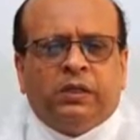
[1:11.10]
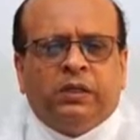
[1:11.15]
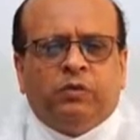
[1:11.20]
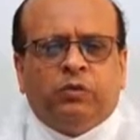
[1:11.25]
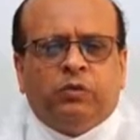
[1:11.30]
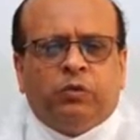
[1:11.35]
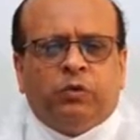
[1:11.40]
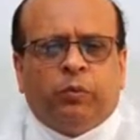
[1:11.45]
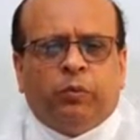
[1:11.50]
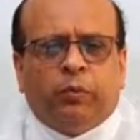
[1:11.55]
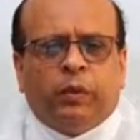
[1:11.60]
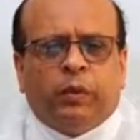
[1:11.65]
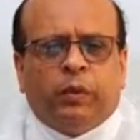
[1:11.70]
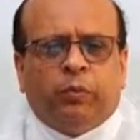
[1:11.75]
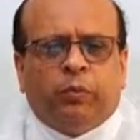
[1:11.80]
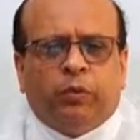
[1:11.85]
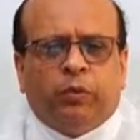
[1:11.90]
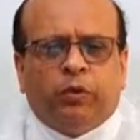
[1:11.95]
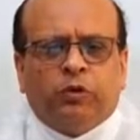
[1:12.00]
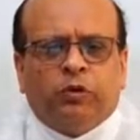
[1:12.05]
seems to be
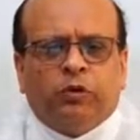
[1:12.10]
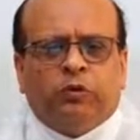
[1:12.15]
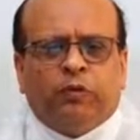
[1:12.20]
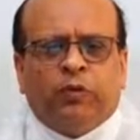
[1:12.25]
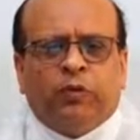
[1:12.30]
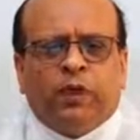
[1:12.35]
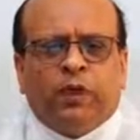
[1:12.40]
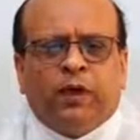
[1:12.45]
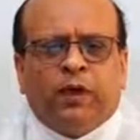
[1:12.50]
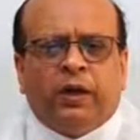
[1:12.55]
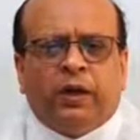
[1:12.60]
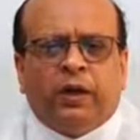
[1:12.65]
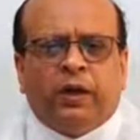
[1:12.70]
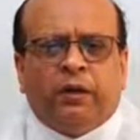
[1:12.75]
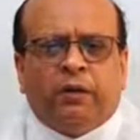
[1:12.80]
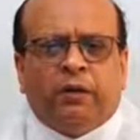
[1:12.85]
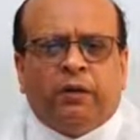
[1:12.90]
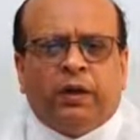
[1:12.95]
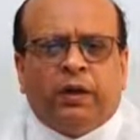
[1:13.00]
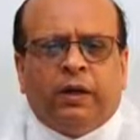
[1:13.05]
the most feared
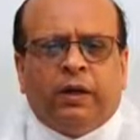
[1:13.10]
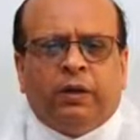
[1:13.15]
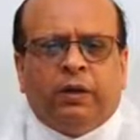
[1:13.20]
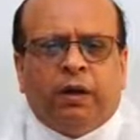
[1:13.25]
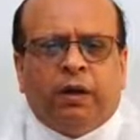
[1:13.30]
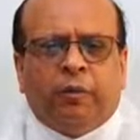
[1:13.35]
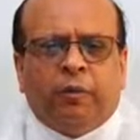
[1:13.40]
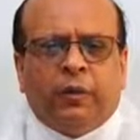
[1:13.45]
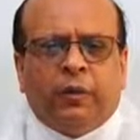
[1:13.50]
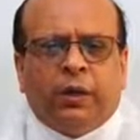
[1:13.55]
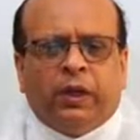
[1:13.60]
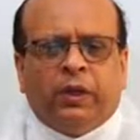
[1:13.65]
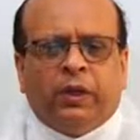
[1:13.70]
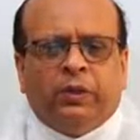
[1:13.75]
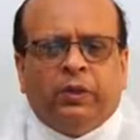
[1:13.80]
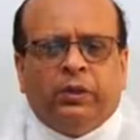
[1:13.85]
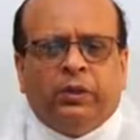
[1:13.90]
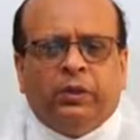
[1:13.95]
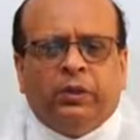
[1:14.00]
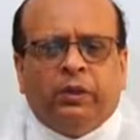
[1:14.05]
and dreaded
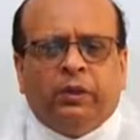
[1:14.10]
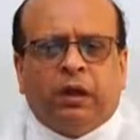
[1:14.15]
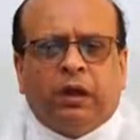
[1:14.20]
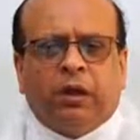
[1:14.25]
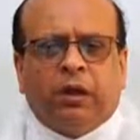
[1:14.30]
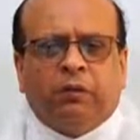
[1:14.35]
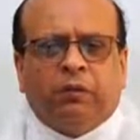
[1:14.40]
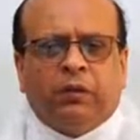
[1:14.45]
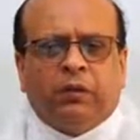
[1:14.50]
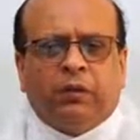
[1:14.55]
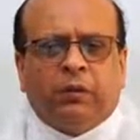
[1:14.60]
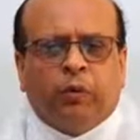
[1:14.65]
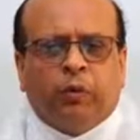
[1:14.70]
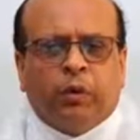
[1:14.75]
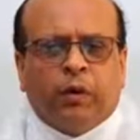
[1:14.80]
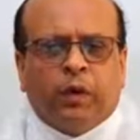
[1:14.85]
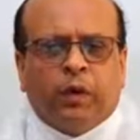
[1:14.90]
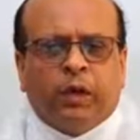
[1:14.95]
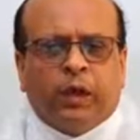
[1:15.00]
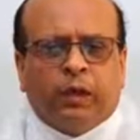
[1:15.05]
complication after
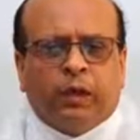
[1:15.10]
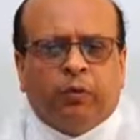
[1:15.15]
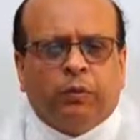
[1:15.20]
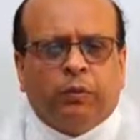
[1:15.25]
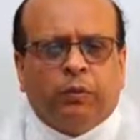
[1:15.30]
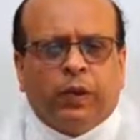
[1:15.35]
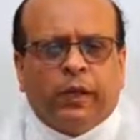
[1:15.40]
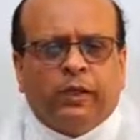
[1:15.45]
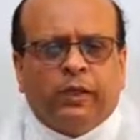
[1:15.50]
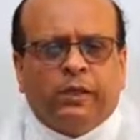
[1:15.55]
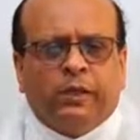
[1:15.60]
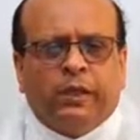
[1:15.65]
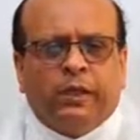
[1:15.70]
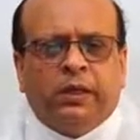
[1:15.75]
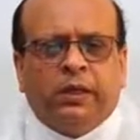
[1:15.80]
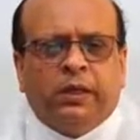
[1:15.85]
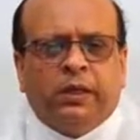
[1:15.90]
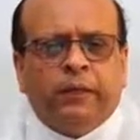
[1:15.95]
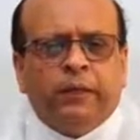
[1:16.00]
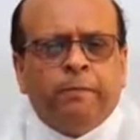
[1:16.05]
total knee
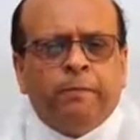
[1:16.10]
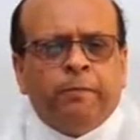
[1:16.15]
arthroplasty.